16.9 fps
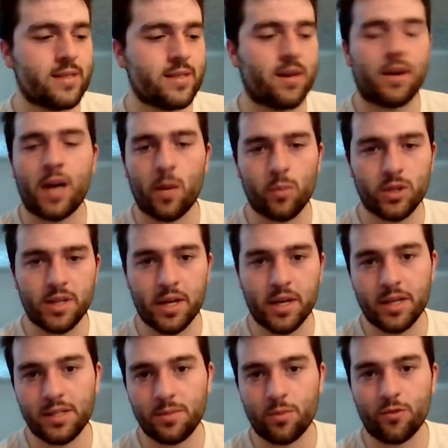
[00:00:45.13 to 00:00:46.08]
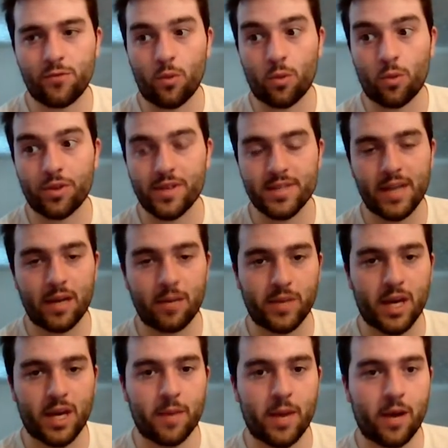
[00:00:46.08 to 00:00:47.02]
a couple days before this album
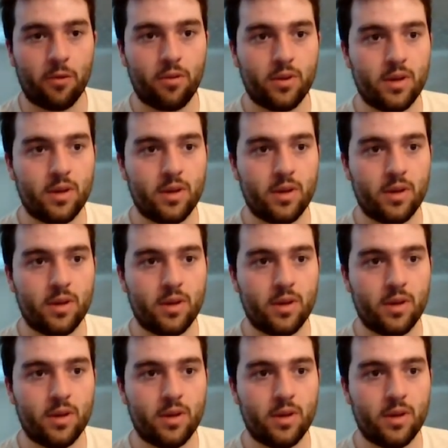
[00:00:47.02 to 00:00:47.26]
came out,